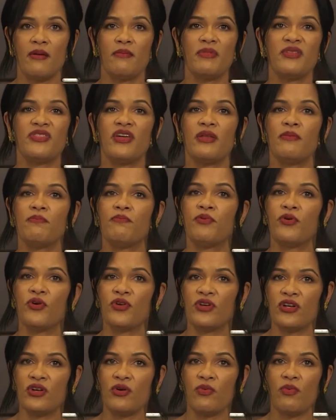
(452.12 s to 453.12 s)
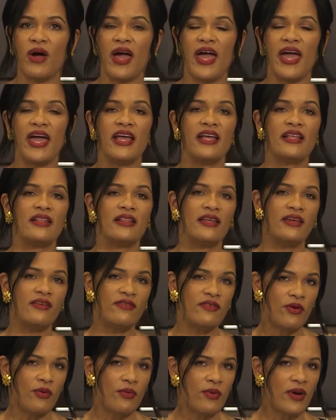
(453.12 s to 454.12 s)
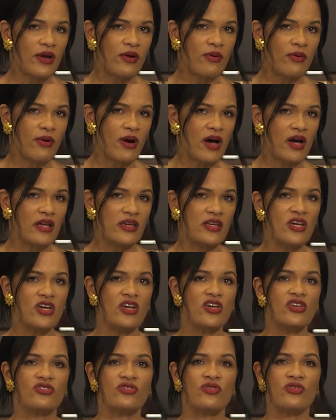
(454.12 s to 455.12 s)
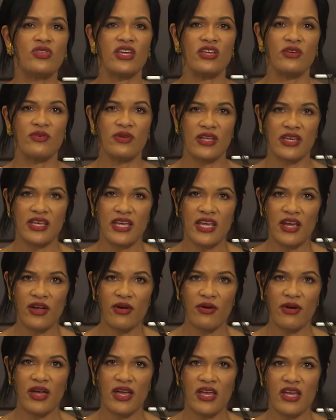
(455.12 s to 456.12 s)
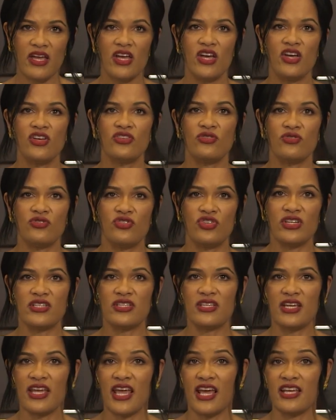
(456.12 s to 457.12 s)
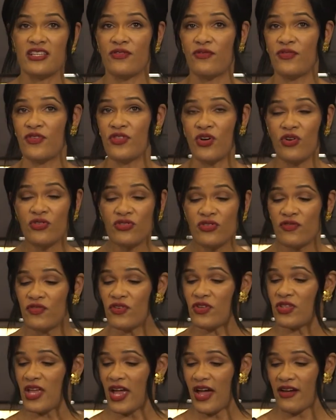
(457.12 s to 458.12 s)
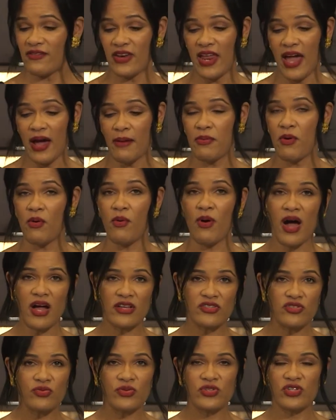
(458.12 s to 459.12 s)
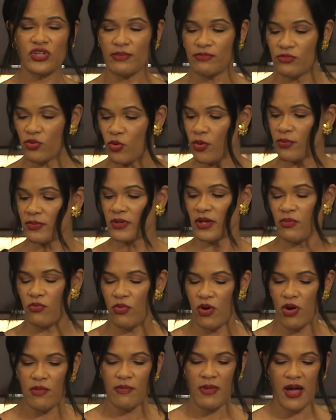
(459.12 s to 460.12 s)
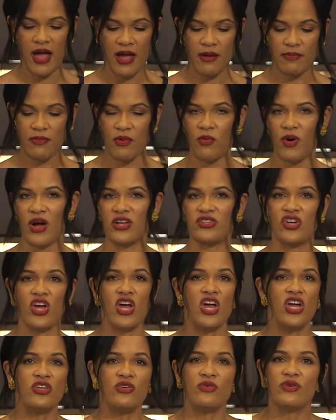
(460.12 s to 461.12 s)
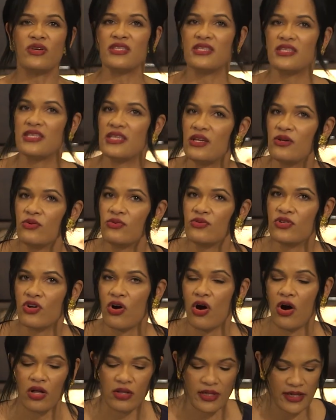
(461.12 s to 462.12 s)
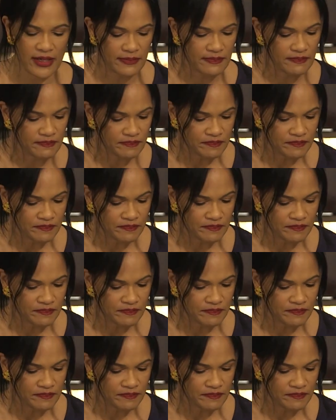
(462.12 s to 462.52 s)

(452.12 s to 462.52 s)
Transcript: but then put it away, leave your ringer on so that you can hear it. So just in case, and for those of you that have an Apple Watch, which I'm normally wearing my Apple Watch, you can see who's calling.